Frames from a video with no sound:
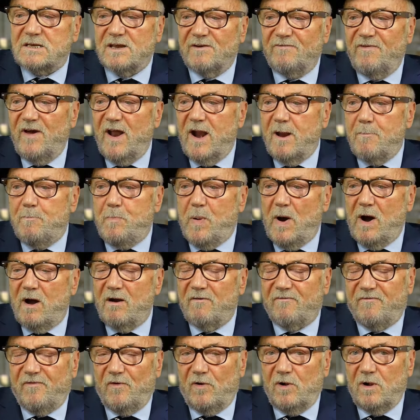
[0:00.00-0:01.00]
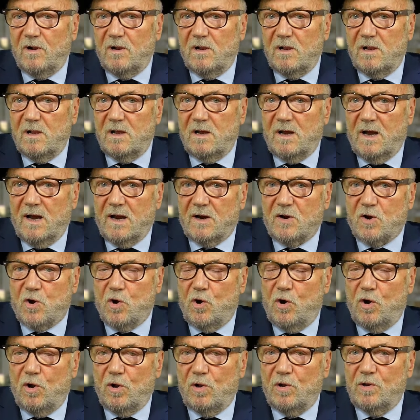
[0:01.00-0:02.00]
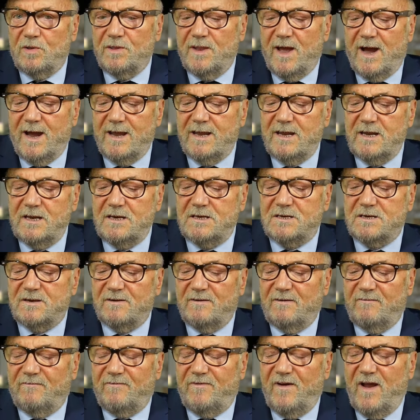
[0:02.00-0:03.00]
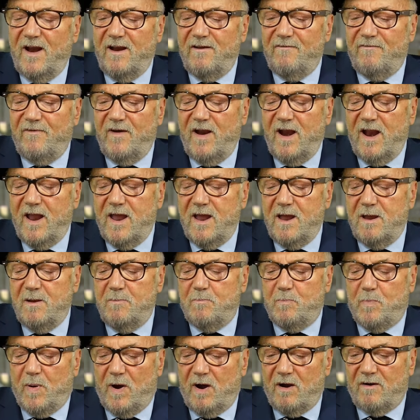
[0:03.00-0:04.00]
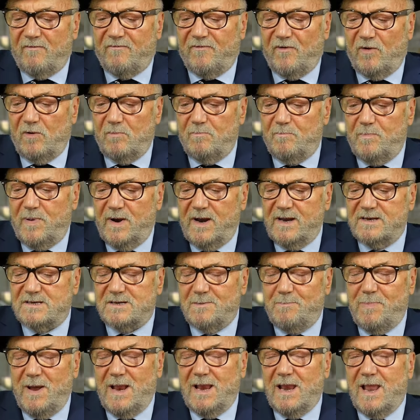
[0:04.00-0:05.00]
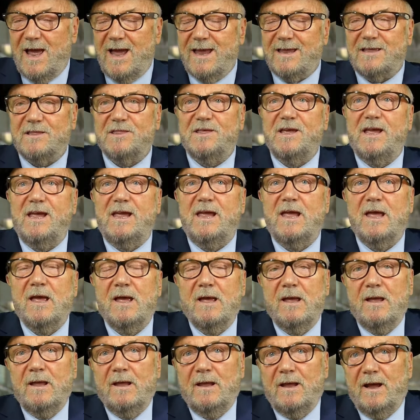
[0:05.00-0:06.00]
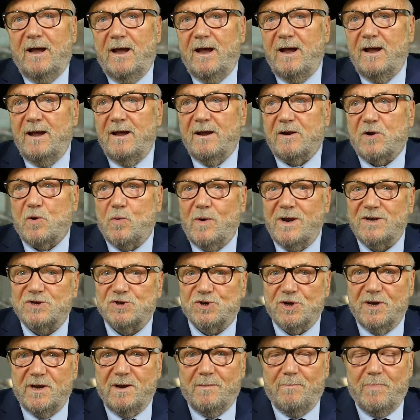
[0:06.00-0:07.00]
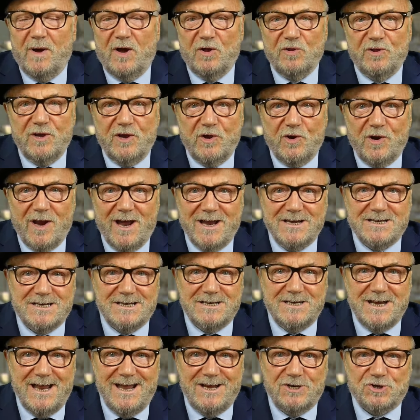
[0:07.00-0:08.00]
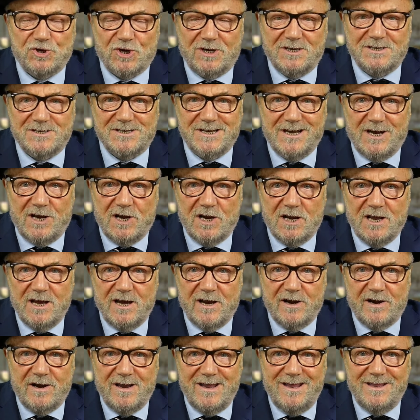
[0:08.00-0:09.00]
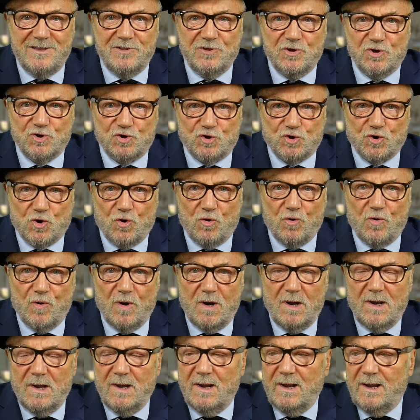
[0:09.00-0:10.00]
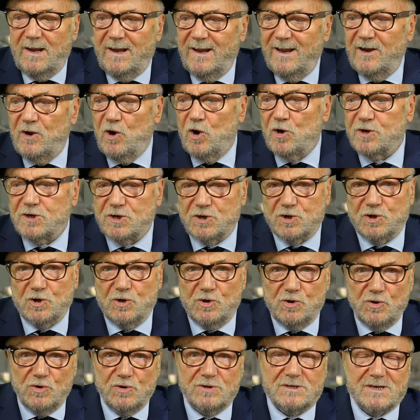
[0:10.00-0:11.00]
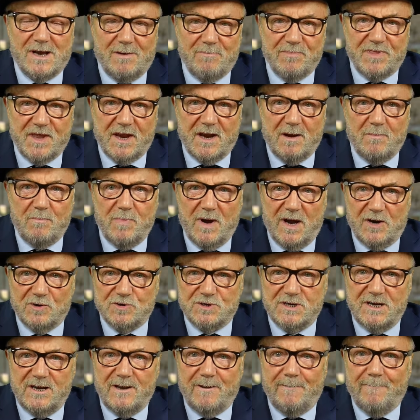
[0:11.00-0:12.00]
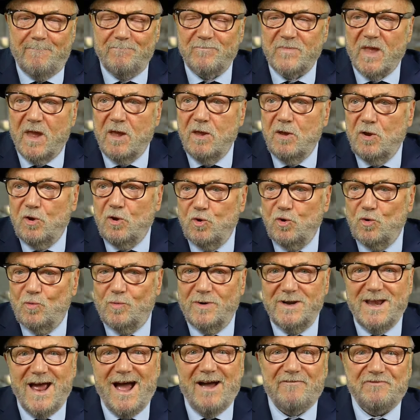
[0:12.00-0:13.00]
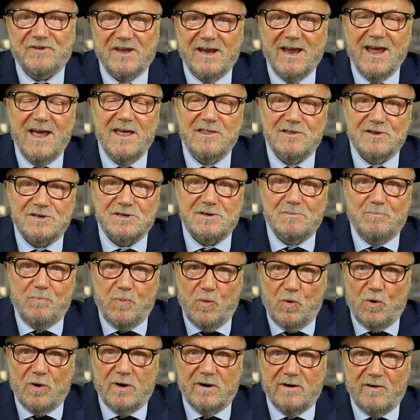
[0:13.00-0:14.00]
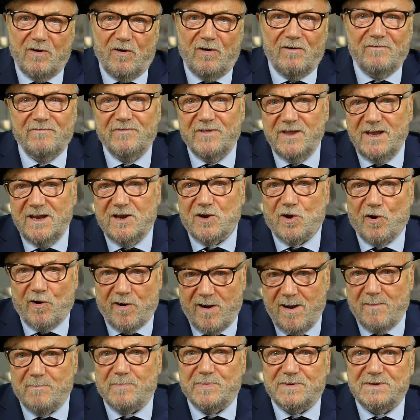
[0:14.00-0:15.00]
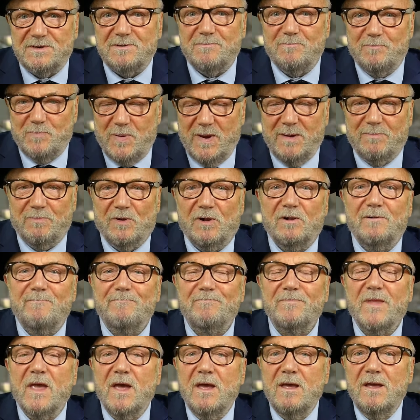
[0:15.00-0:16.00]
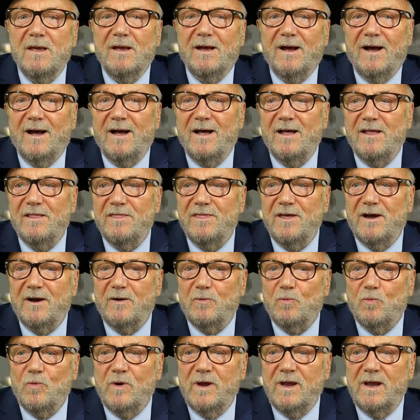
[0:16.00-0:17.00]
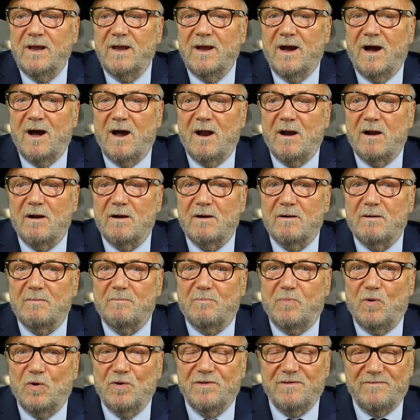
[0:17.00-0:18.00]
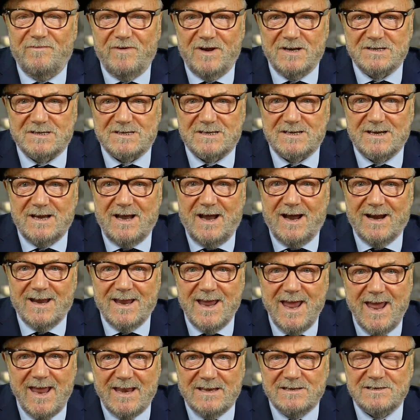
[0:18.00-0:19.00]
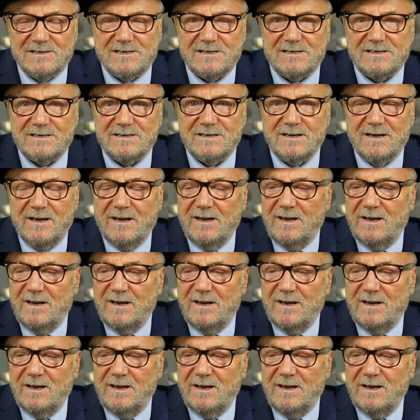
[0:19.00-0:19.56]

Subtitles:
It's a very powerful call, Nahid. Very, very powerful. But it's a bit like the question about the United Nations earlier in the show. In order to do something about it, you would have to get the support of the corrupt people that we are, both of us, against.